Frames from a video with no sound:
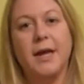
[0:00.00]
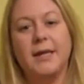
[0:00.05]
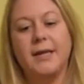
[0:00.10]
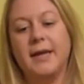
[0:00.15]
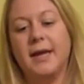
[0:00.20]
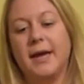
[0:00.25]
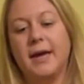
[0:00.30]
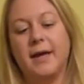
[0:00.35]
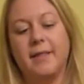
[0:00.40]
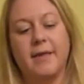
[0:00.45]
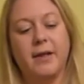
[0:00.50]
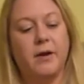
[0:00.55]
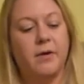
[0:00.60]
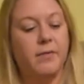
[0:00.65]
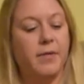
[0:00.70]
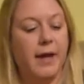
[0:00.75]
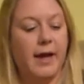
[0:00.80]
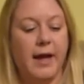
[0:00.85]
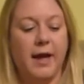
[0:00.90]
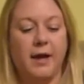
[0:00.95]
Yeah,
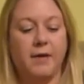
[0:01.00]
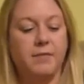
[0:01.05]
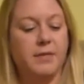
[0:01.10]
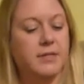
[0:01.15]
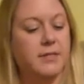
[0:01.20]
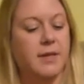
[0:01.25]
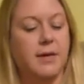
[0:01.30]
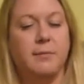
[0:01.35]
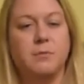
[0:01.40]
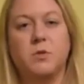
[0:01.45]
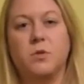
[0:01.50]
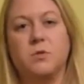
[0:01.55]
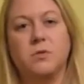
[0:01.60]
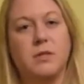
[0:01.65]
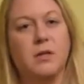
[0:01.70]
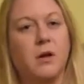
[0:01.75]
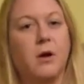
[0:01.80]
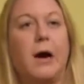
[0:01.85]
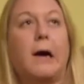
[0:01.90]
they have the same, you know,